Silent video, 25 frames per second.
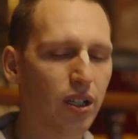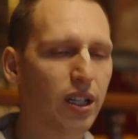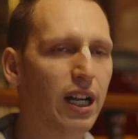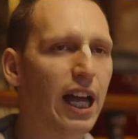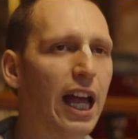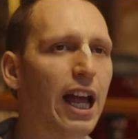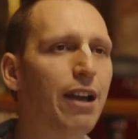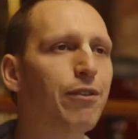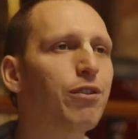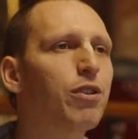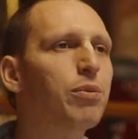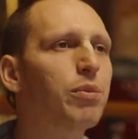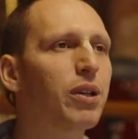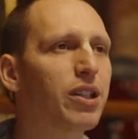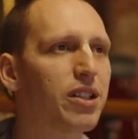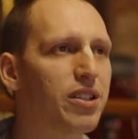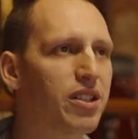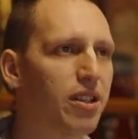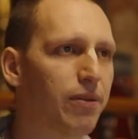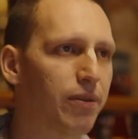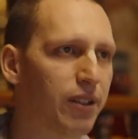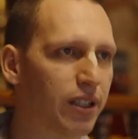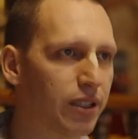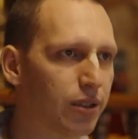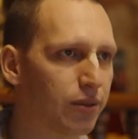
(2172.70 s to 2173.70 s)
everybody's
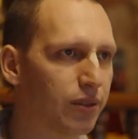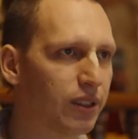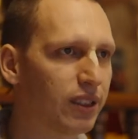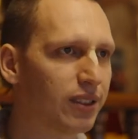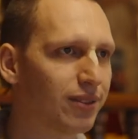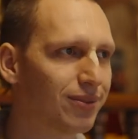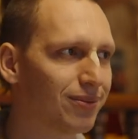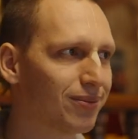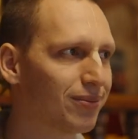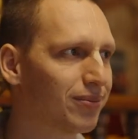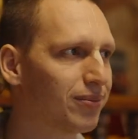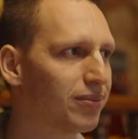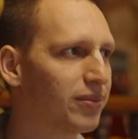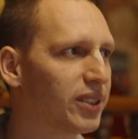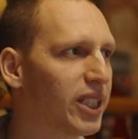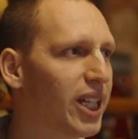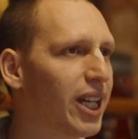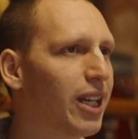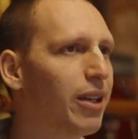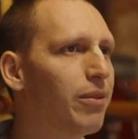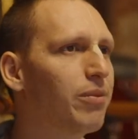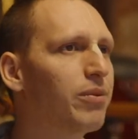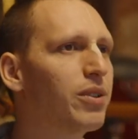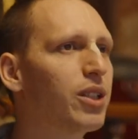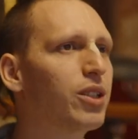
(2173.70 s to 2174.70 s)
aware of it.
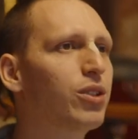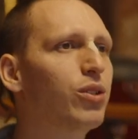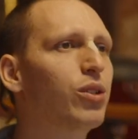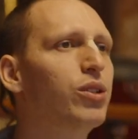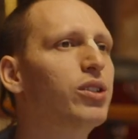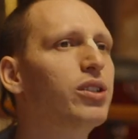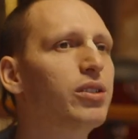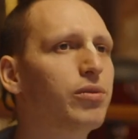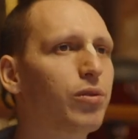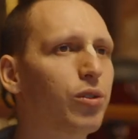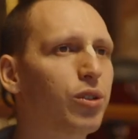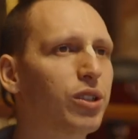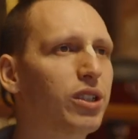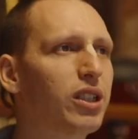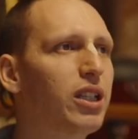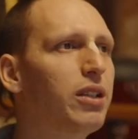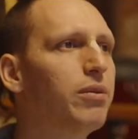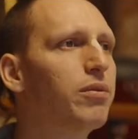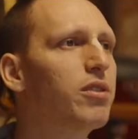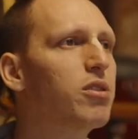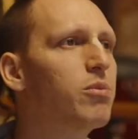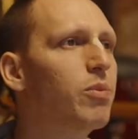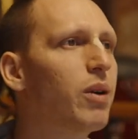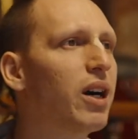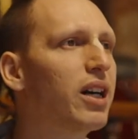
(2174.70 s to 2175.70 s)
Even a non-devotee,
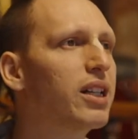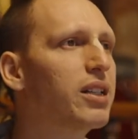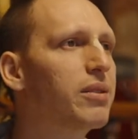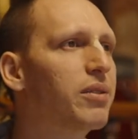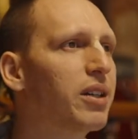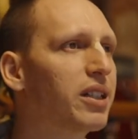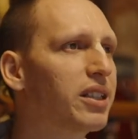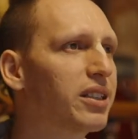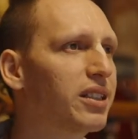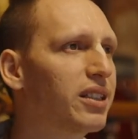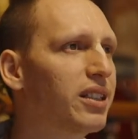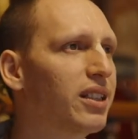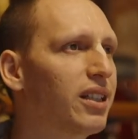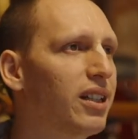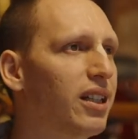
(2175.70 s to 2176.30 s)
even a Mayavadi.